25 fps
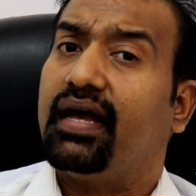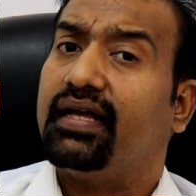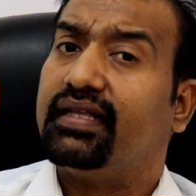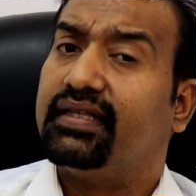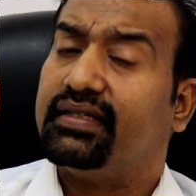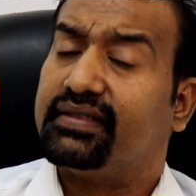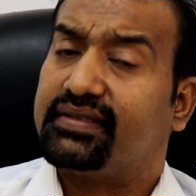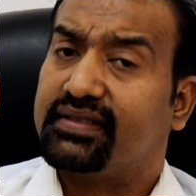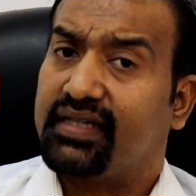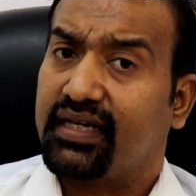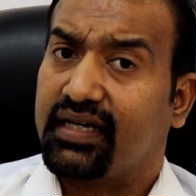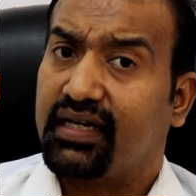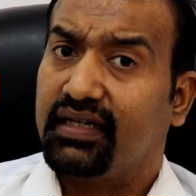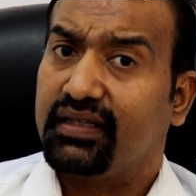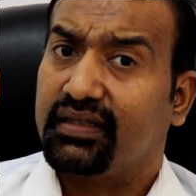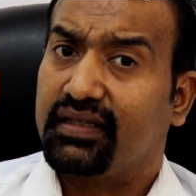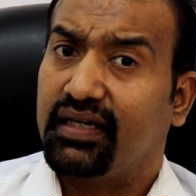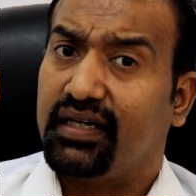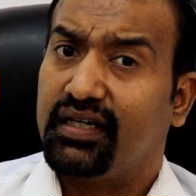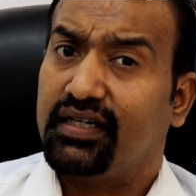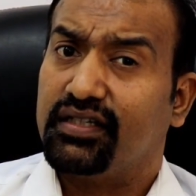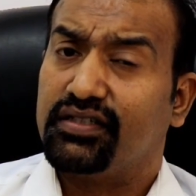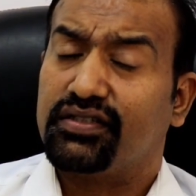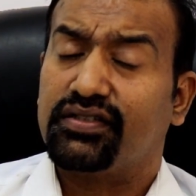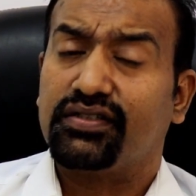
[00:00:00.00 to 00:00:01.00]
The second
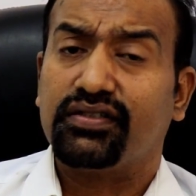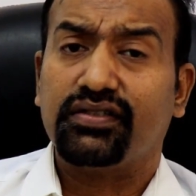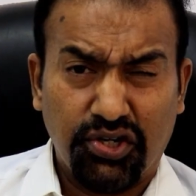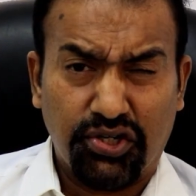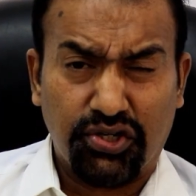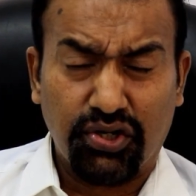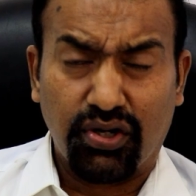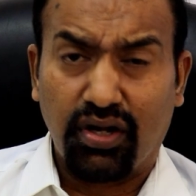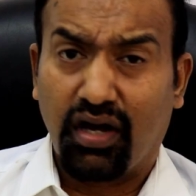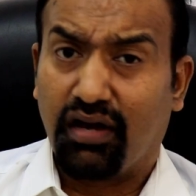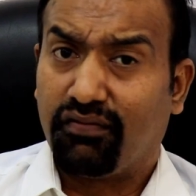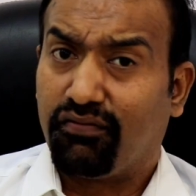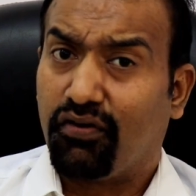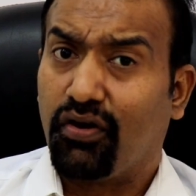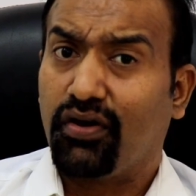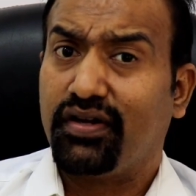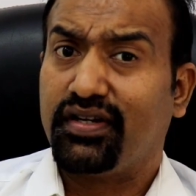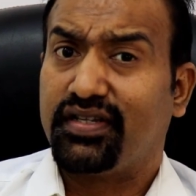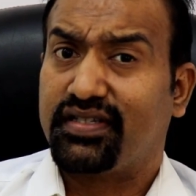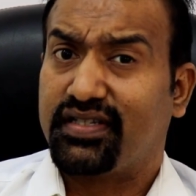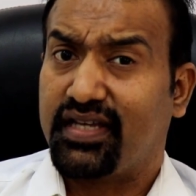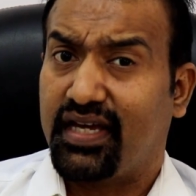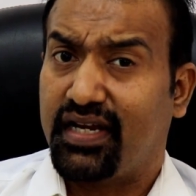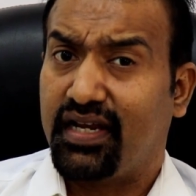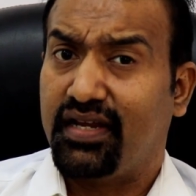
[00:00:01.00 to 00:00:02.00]
thing is you should avoid
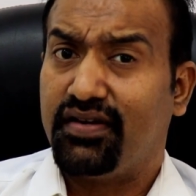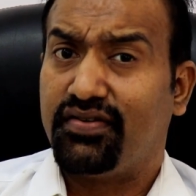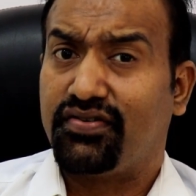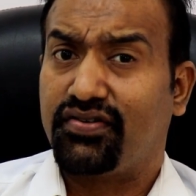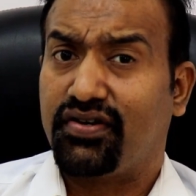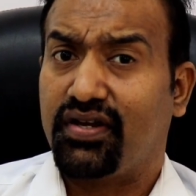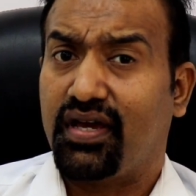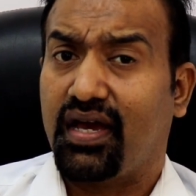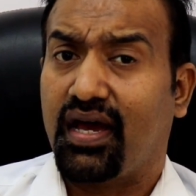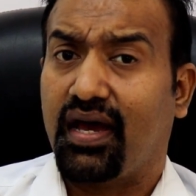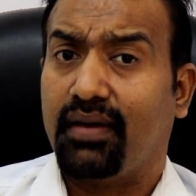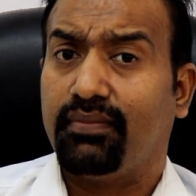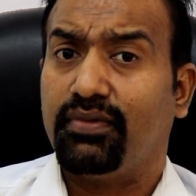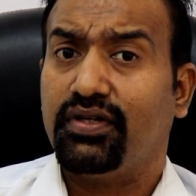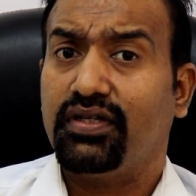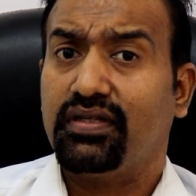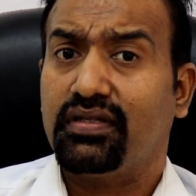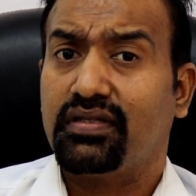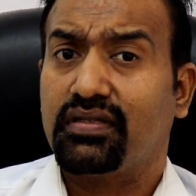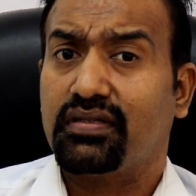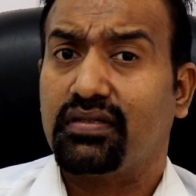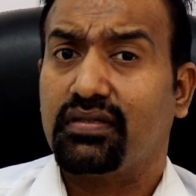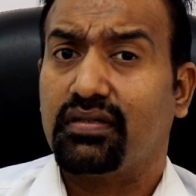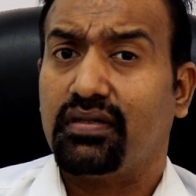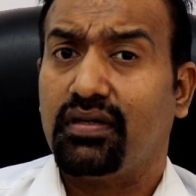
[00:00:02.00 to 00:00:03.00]
sedentary
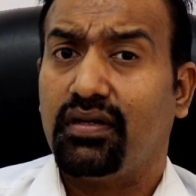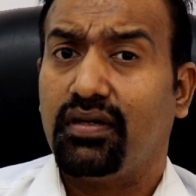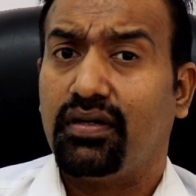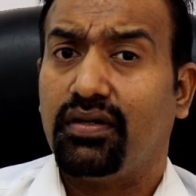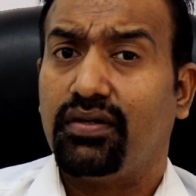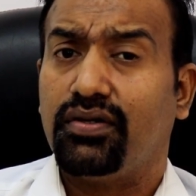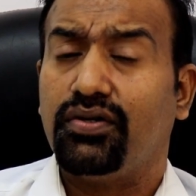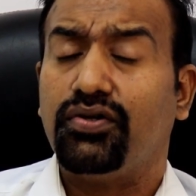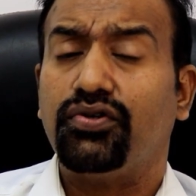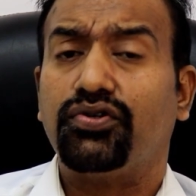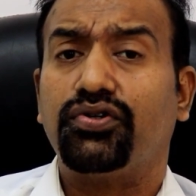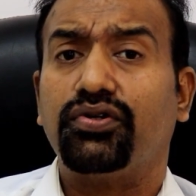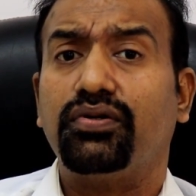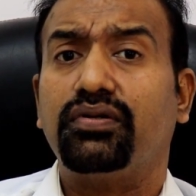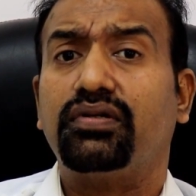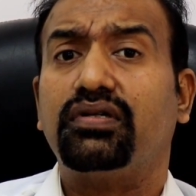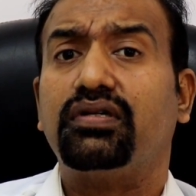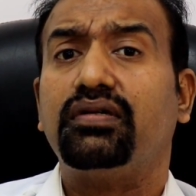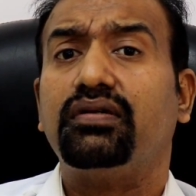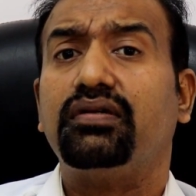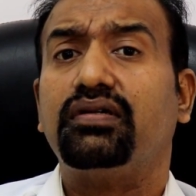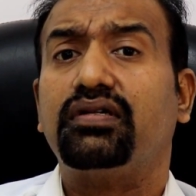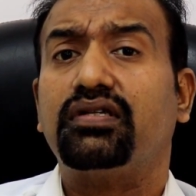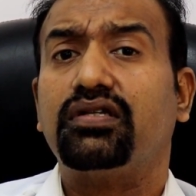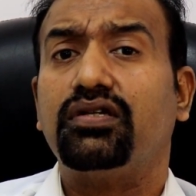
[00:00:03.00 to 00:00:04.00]
habits. You
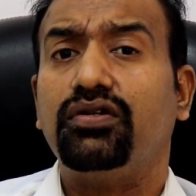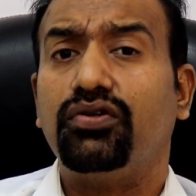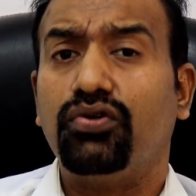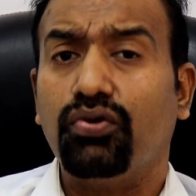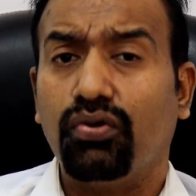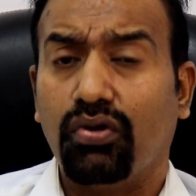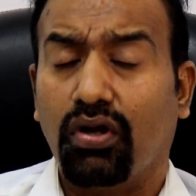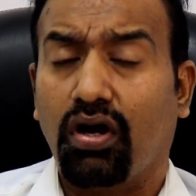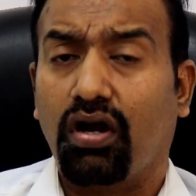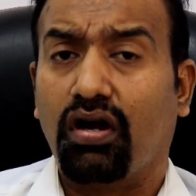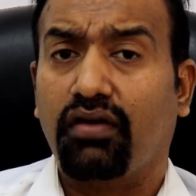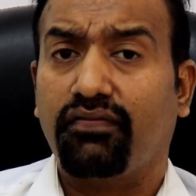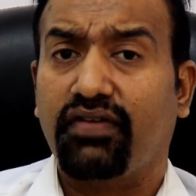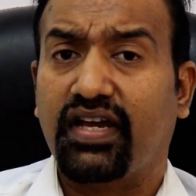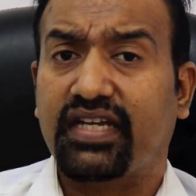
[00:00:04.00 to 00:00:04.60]
should do a lot of